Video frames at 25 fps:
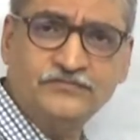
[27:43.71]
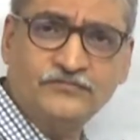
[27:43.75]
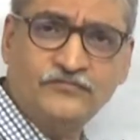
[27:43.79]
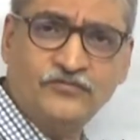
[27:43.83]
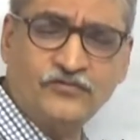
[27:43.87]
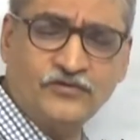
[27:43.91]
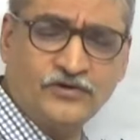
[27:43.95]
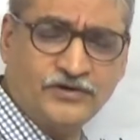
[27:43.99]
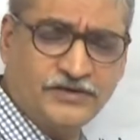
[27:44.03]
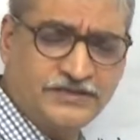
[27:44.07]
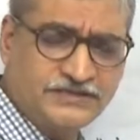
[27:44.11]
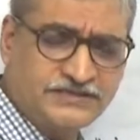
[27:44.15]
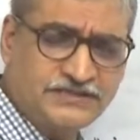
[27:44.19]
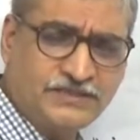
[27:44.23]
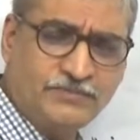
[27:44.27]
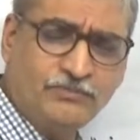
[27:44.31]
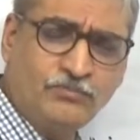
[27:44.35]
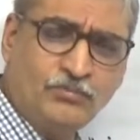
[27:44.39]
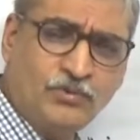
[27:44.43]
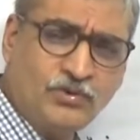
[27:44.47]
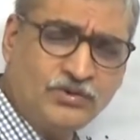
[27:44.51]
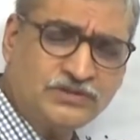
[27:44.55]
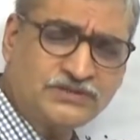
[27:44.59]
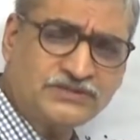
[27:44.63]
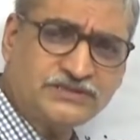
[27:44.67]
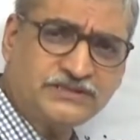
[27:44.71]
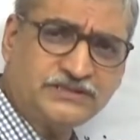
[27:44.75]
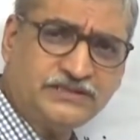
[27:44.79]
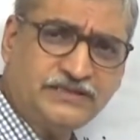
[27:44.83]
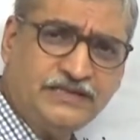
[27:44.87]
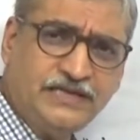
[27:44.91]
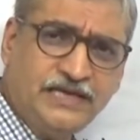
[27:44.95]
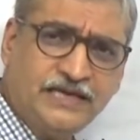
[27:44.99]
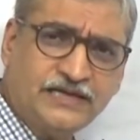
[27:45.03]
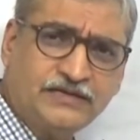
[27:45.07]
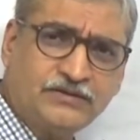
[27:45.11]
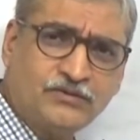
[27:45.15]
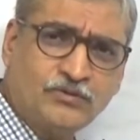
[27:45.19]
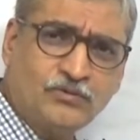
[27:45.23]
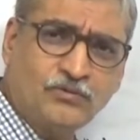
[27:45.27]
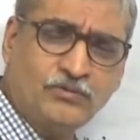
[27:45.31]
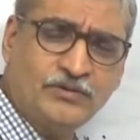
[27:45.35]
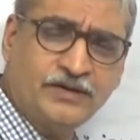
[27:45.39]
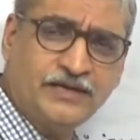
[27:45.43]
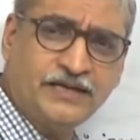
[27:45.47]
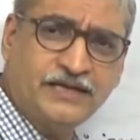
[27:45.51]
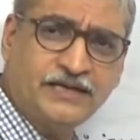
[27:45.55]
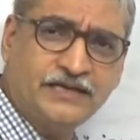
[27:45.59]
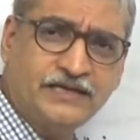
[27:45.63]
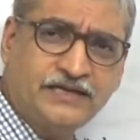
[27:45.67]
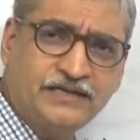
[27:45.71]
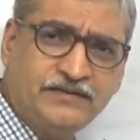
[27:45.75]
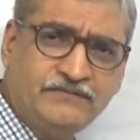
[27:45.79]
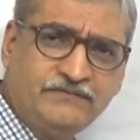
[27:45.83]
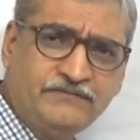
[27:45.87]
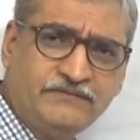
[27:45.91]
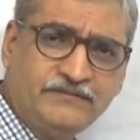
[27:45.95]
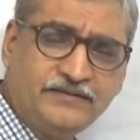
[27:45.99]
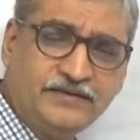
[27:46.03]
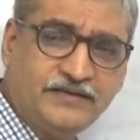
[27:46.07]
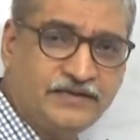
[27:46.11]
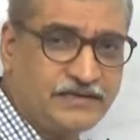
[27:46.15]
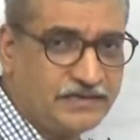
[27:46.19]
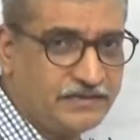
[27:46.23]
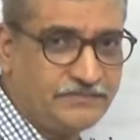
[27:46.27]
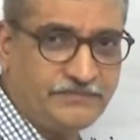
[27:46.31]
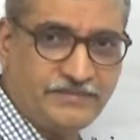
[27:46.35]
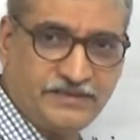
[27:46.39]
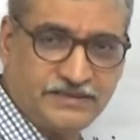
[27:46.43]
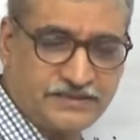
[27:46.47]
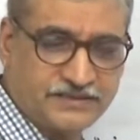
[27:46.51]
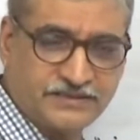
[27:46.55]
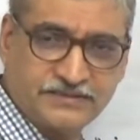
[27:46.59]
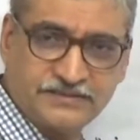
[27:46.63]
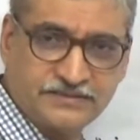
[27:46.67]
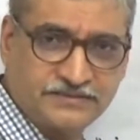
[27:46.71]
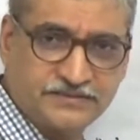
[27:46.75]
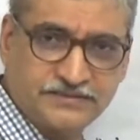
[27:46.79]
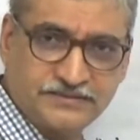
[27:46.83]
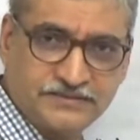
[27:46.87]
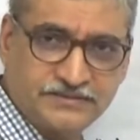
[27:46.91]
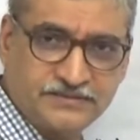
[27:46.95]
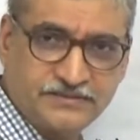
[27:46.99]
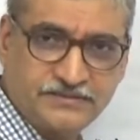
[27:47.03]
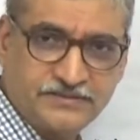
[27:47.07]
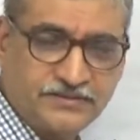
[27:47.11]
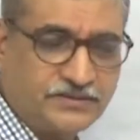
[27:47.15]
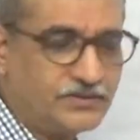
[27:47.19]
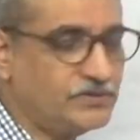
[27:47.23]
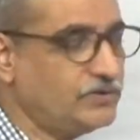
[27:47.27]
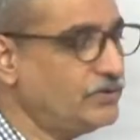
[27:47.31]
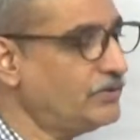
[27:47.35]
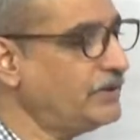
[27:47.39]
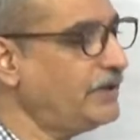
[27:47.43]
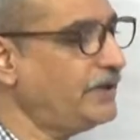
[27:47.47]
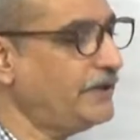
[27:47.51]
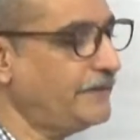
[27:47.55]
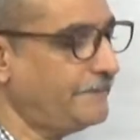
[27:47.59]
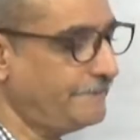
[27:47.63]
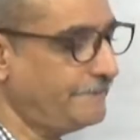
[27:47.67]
4 is the most electronegative element. Okay.